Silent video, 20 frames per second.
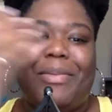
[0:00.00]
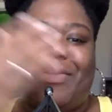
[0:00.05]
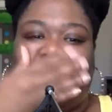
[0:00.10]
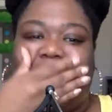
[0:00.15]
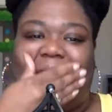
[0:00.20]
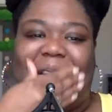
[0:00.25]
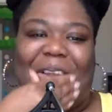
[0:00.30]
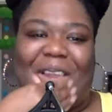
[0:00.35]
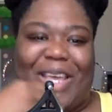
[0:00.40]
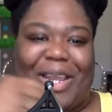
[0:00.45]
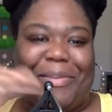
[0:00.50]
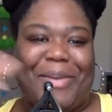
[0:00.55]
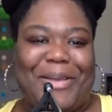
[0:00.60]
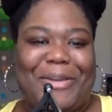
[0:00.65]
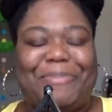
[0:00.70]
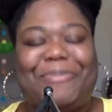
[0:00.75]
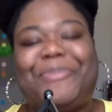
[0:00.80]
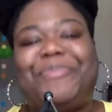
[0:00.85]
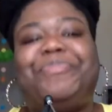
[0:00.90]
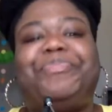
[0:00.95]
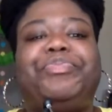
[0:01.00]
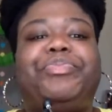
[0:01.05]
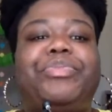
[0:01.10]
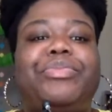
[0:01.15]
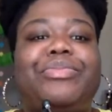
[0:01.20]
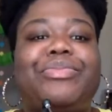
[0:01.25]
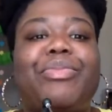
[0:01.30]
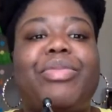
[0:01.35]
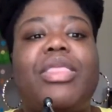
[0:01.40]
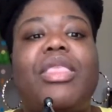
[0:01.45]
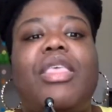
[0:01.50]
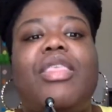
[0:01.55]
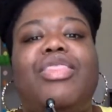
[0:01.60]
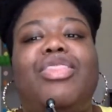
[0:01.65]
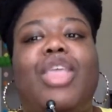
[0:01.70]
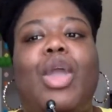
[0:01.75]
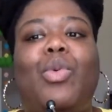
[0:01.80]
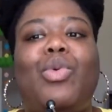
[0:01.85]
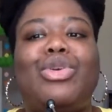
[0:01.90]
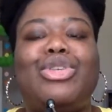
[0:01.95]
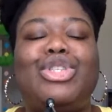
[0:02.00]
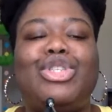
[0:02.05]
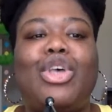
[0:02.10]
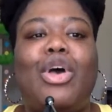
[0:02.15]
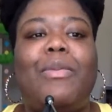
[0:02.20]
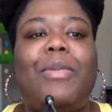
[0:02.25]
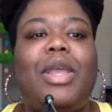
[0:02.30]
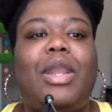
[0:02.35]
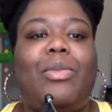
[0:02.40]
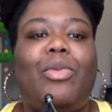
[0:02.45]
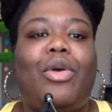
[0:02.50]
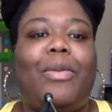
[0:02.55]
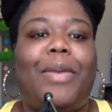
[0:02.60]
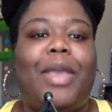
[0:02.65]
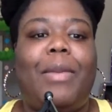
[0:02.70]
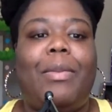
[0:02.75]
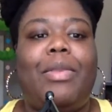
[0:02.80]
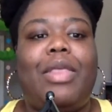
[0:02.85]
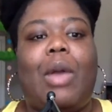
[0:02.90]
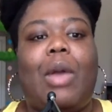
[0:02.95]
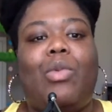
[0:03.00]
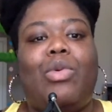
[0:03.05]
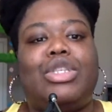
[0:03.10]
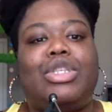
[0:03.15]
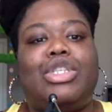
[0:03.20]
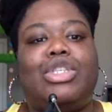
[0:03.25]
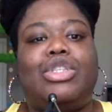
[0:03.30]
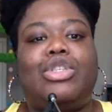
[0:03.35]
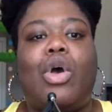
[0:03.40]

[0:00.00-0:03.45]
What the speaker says: I'm like, look at my. There were so many more people that was